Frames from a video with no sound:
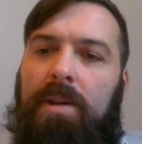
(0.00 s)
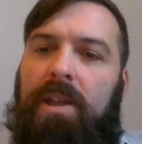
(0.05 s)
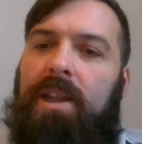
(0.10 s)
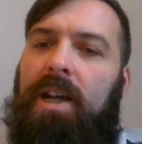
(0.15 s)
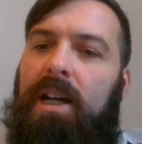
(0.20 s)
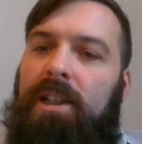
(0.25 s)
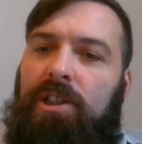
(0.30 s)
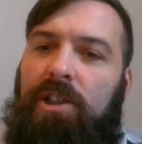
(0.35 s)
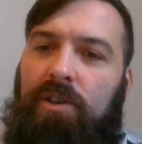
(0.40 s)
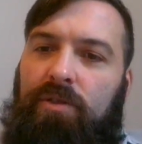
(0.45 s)

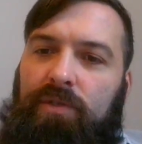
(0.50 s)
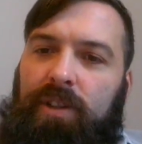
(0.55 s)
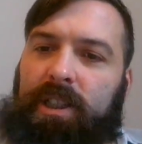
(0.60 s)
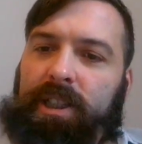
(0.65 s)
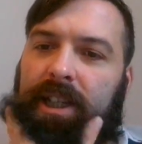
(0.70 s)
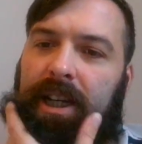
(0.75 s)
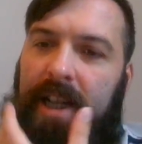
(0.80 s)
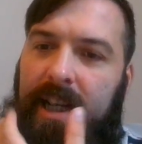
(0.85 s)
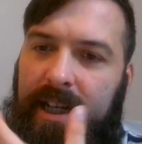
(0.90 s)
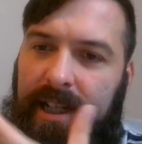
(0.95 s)
That's your three
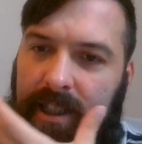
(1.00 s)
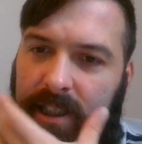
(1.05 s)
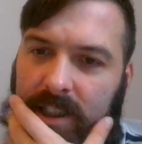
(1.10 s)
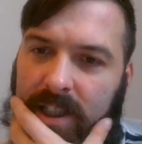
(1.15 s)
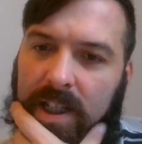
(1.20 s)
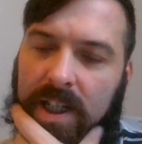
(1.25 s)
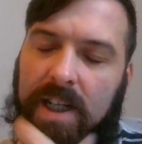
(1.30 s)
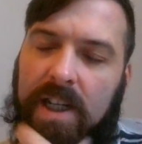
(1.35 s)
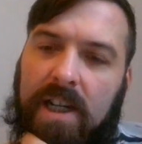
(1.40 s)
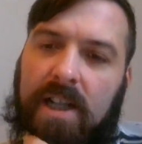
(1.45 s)

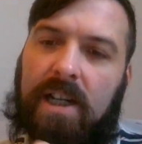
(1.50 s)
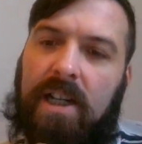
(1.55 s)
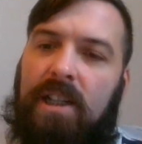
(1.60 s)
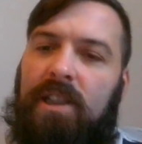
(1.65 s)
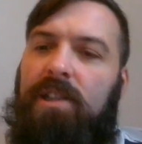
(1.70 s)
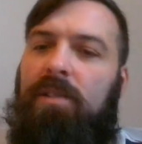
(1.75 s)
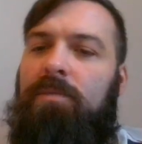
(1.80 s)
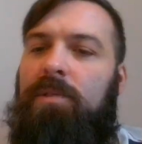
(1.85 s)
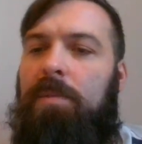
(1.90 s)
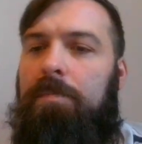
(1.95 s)
tiers. In
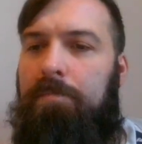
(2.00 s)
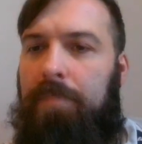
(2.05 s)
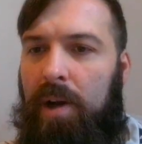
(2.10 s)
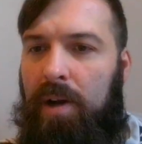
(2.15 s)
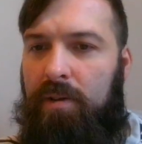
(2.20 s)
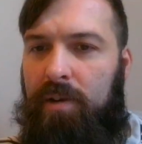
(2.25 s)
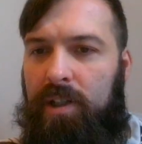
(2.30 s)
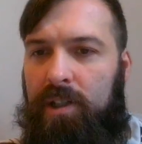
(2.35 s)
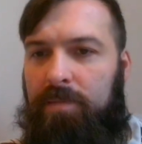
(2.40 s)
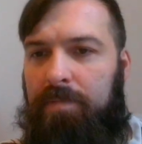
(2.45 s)
terms of
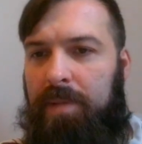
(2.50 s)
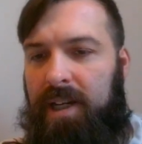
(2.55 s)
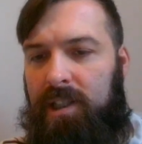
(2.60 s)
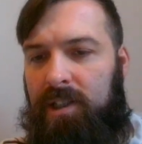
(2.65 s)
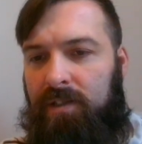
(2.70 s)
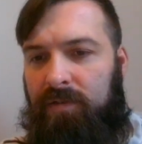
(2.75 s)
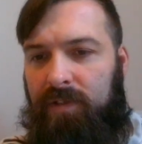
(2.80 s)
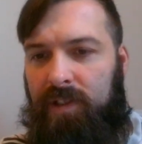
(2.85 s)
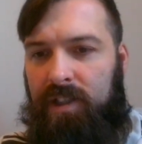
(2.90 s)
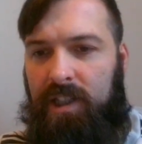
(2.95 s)
bonus
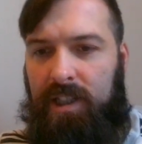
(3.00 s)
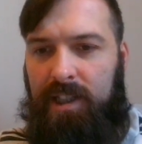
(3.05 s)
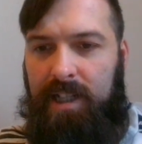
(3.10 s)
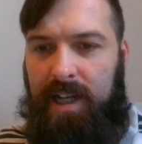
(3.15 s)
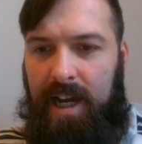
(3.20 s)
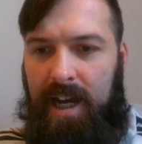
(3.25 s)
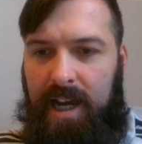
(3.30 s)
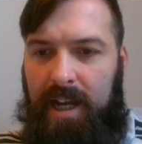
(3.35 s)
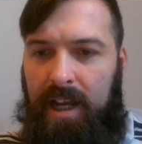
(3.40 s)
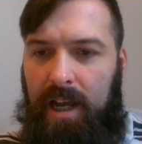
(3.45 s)
bets for
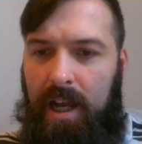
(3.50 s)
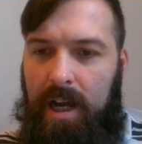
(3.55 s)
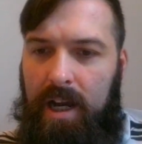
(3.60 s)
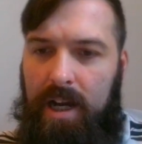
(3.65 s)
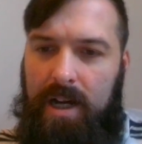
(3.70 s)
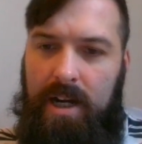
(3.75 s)
today,